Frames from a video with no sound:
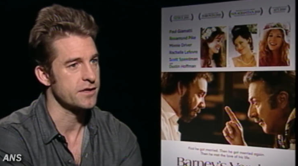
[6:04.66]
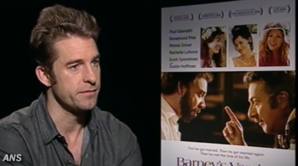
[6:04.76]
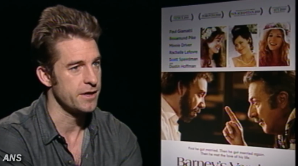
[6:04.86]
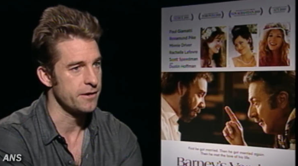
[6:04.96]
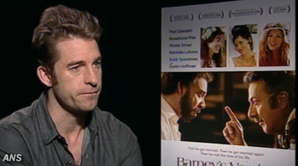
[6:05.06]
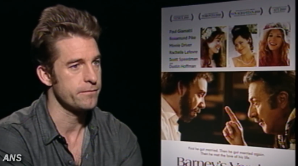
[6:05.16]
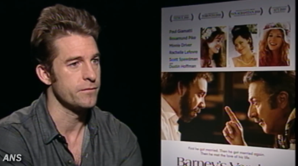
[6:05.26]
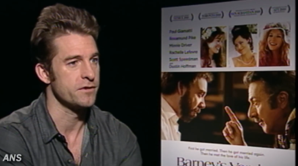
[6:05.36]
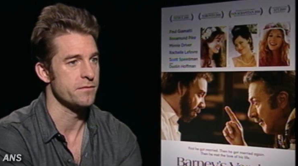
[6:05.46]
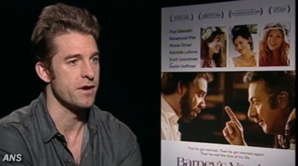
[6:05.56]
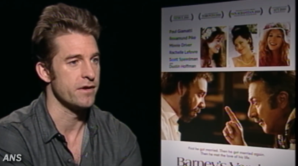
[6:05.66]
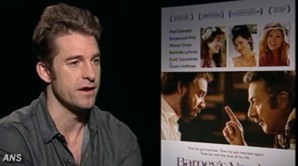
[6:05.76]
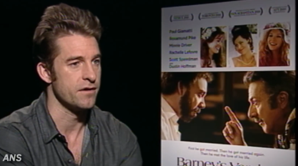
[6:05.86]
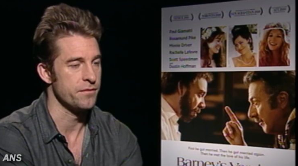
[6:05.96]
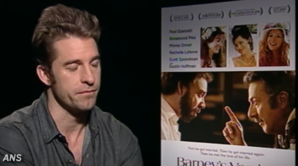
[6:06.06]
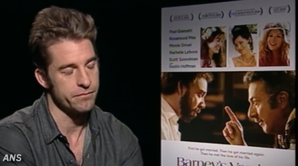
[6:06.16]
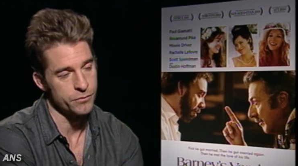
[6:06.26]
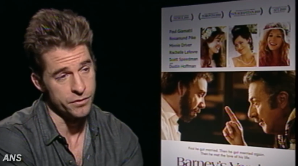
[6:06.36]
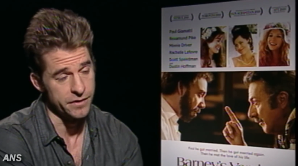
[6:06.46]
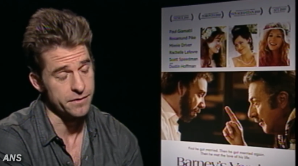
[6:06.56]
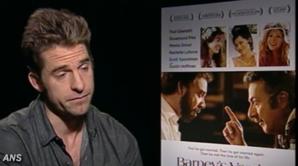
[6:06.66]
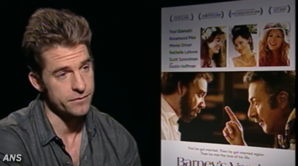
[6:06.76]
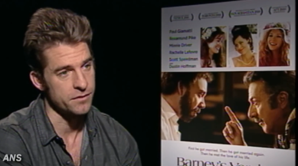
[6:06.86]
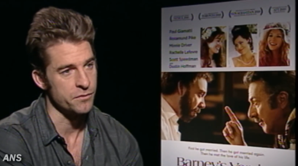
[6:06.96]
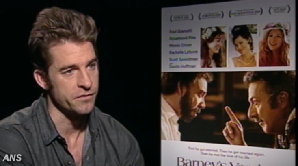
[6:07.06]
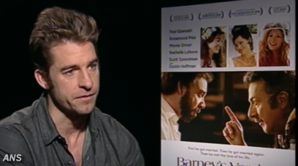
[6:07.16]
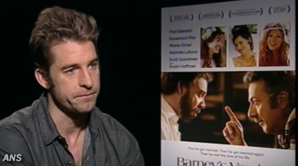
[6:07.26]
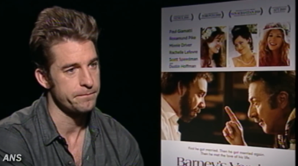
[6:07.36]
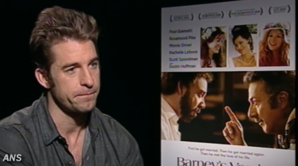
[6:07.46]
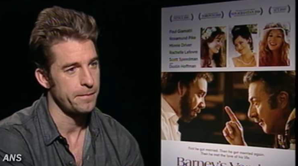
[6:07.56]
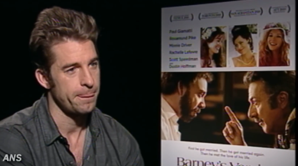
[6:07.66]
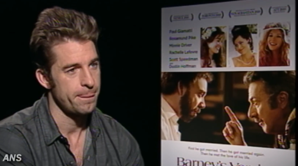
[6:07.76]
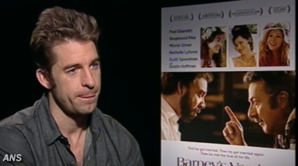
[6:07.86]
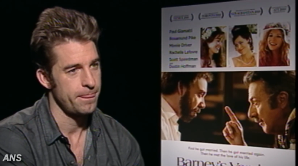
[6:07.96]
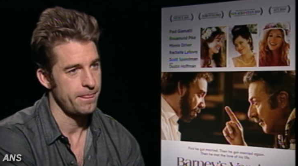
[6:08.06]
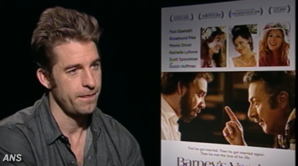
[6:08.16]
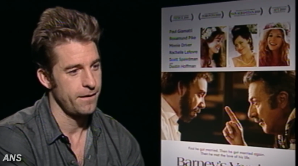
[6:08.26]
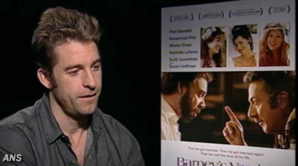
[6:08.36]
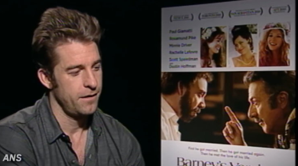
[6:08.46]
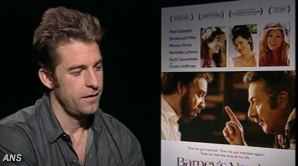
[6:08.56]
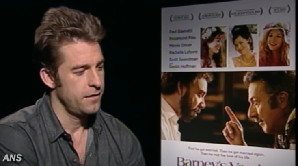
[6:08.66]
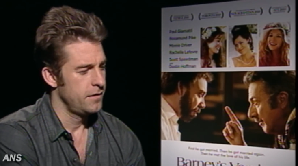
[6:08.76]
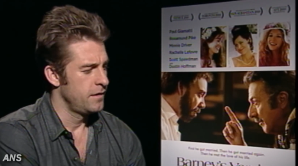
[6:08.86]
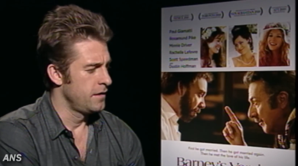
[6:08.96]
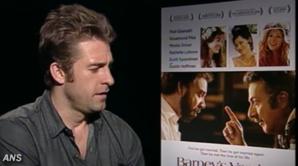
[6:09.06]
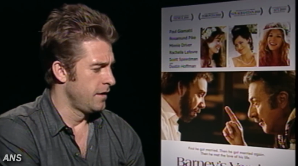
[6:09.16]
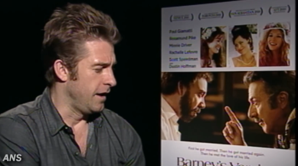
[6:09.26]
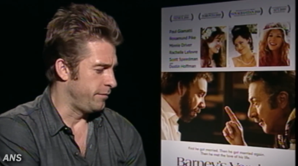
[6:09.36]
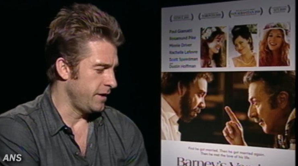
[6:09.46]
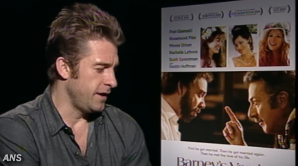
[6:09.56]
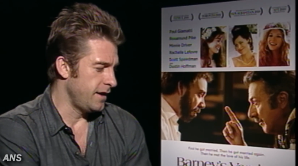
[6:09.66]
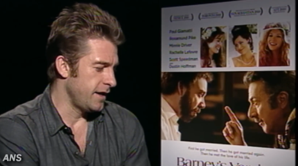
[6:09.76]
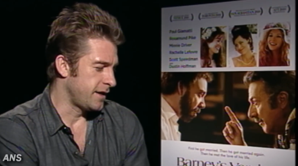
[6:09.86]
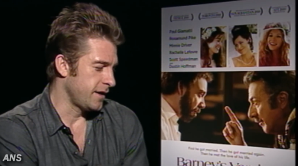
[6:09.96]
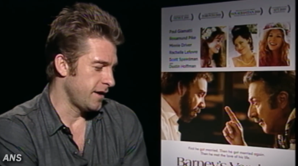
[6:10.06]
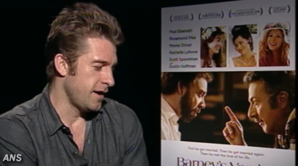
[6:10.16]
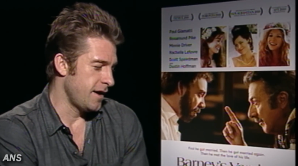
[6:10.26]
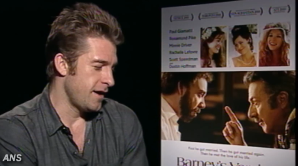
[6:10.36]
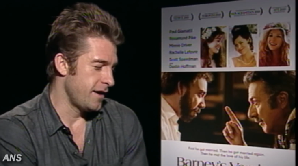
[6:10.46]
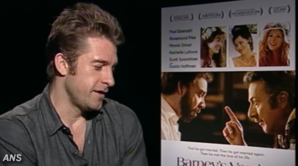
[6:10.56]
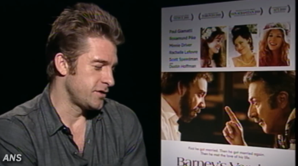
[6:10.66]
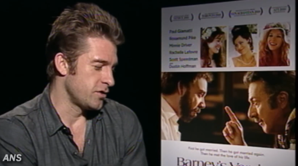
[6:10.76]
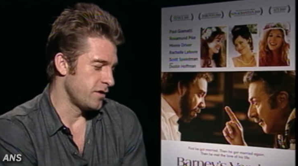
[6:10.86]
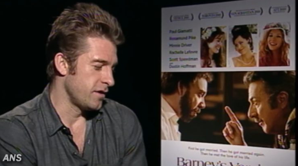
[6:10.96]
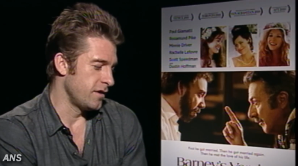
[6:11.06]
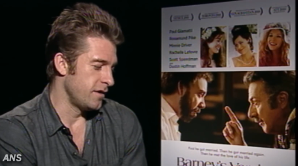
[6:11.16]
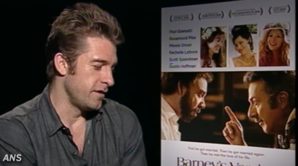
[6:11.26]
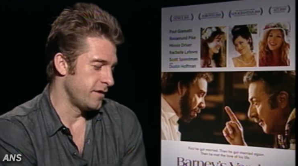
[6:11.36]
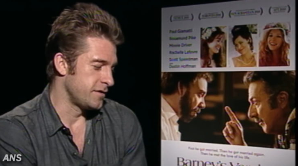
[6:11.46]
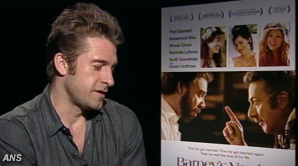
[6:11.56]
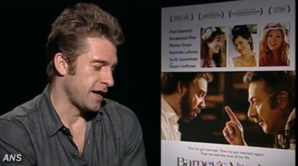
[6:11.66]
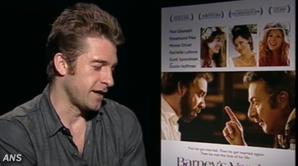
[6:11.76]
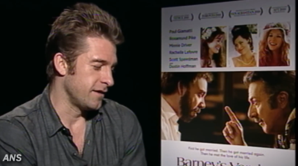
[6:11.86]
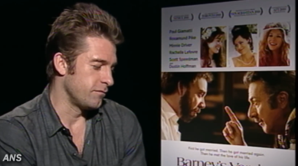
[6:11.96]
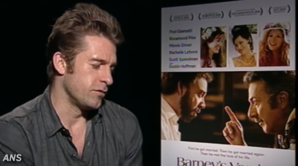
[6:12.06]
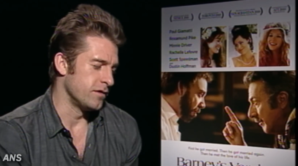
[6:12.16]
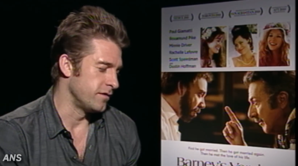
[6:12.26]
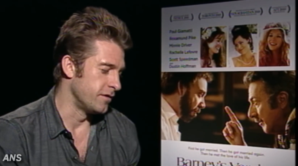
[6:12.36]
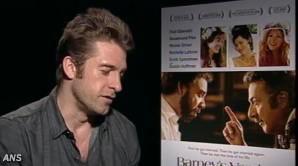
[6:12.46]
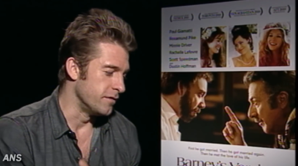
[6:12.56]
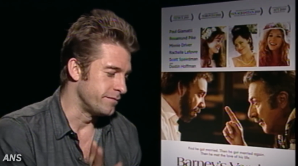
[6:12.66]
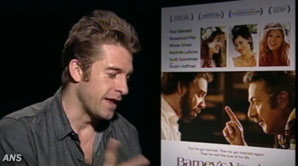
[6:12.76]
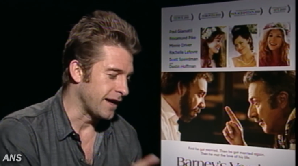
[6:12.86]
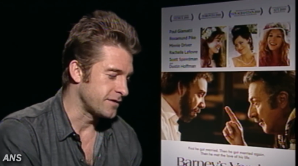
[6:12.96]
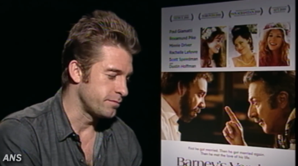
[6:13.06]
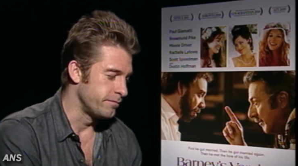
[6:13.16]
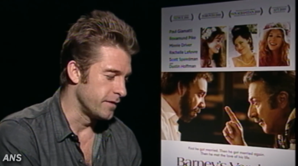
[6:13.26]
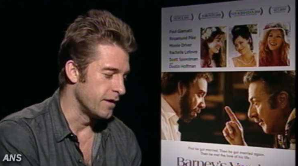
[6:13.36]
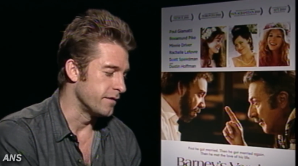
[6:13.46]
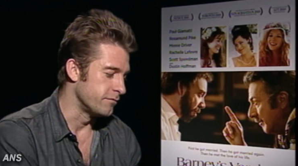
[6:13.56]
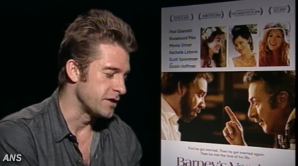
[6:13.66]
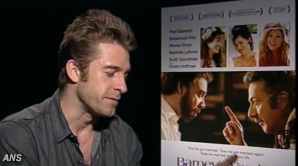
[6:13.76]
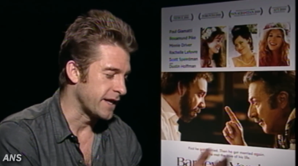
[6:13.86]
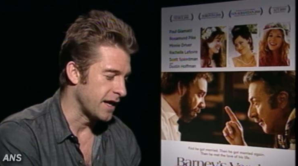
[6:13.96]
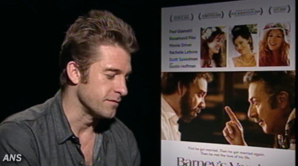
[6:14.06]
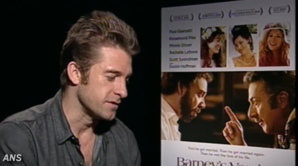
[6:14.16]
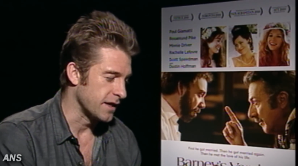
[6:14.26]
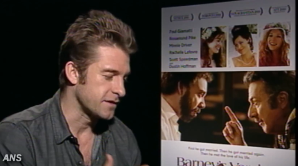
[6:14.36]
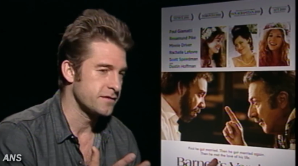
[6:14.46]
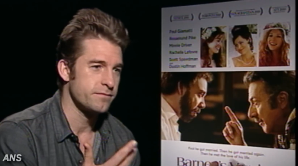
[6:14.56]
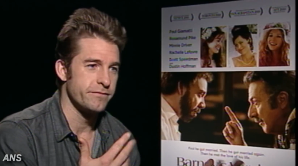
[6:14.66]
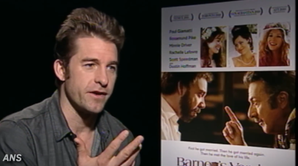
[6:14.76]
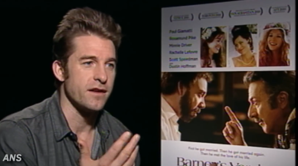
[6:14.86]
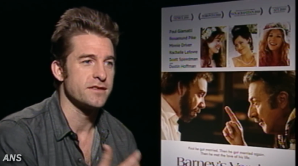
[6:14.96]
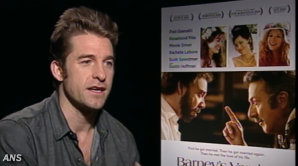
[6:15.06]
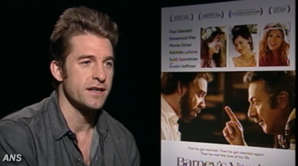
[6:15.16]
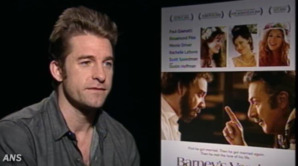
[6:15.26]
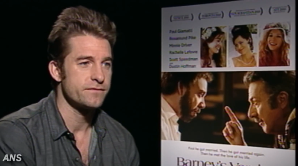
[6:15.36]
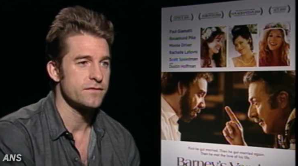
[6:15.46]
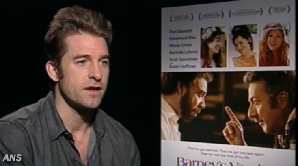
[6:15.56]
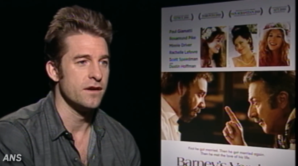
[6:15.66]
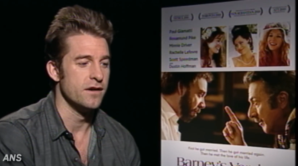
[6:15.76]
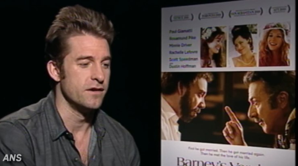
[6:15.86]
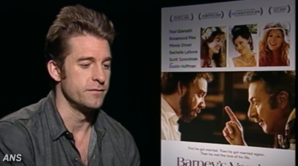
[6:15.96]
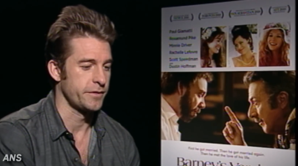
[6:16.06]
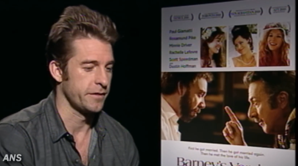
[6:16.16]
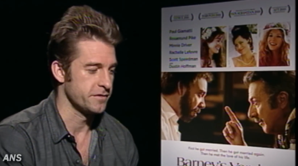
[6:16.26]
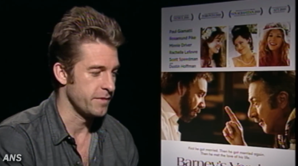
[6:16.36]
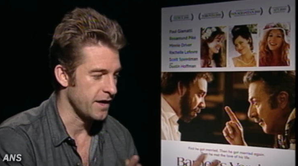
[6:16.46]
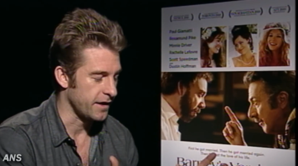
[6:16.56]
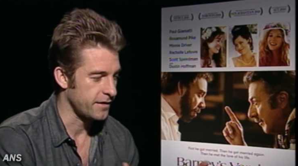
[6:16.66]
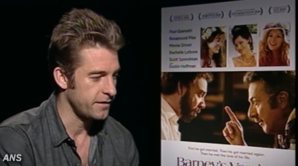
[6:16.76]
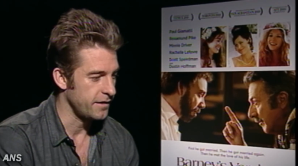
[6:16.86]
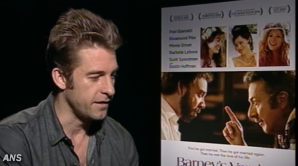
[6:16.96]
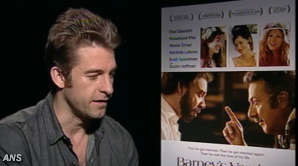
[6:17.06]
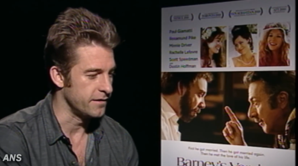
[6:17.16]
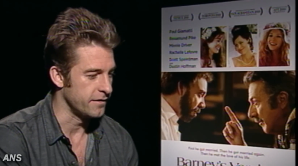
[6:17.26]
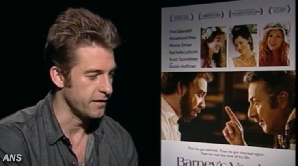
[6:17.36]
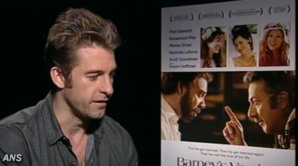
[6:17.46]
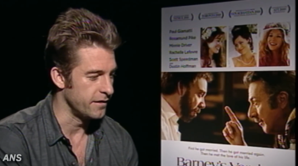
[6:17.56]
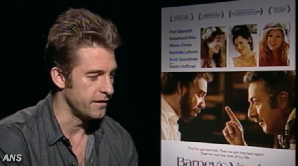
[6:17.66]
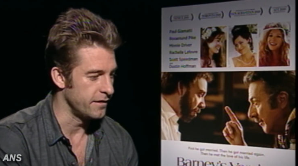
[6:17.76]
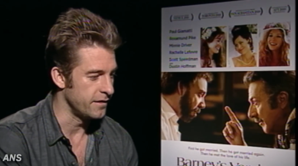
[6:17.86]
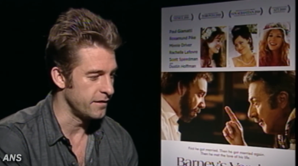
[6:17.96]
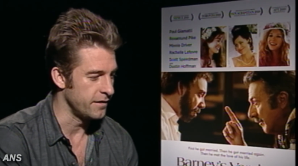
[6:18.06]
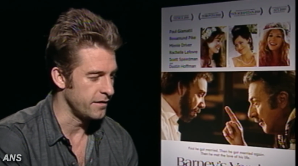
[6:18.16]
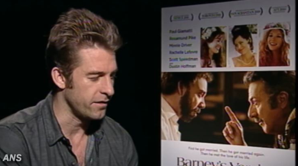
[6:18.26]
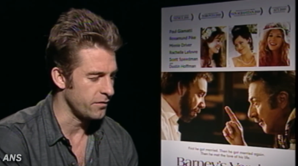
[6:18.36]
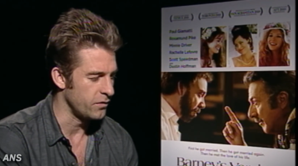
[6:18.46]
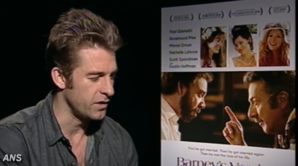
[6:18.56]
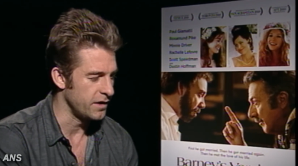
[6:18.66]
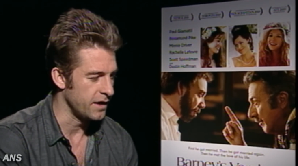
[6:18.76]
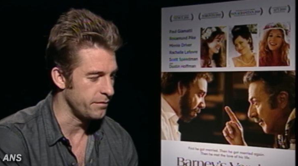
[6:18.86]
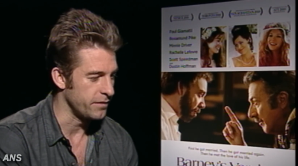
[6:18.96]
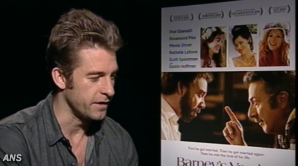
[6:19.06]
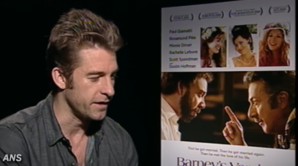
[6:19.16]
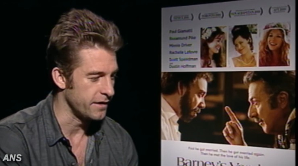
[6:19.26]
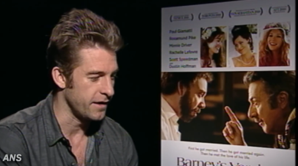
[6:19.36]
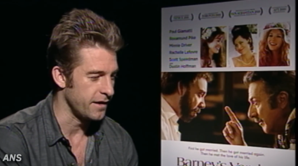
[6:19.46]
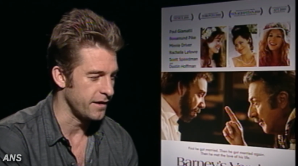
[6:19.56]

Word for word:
Speaker 1: coming out. It's a Mary Harron movie, good movie. And what are you playing in those? I play like sort of the second, well, her ex, Rachel McAdams' ex-fiance comes back, and the other one I play